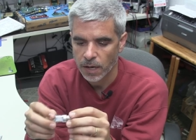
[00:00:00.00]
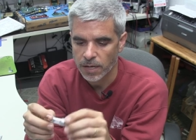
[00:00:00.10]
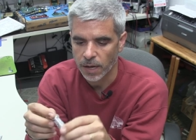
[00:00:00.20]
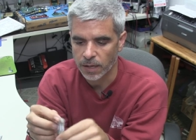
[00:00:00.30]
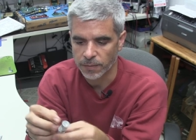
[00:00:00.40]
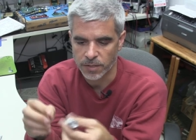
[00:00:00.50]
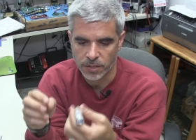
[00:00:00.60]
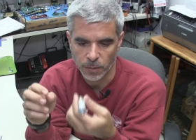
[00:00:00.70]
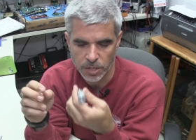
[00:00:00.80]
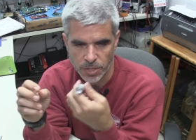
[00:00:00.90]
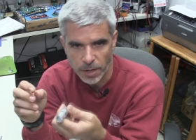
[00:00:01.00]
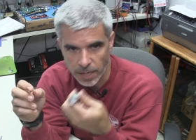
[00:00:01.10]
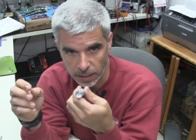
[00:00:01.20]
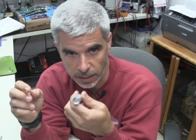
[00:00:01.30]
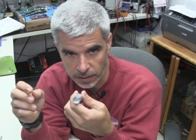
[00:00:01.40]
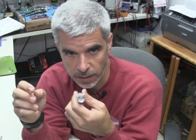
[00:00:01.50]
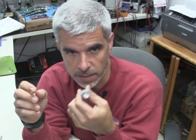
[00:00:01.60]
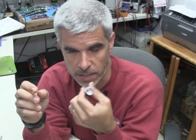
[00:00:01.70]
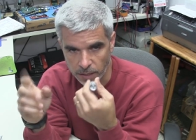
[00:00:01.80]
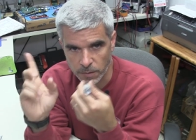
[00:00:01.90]
Now, if it's going straight out like
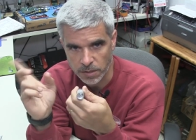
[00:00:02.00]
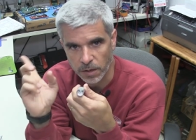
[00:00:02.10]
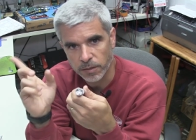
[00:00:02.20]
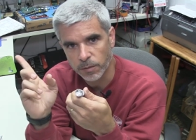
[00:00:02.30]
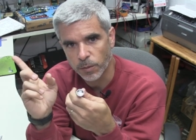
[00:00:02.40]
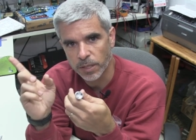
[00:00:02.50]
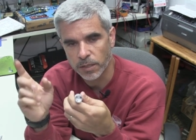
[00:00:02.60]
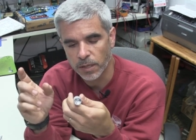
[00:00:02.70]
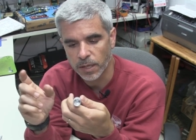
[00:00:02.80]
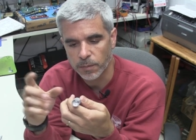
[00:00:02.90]
this, like you saw in the one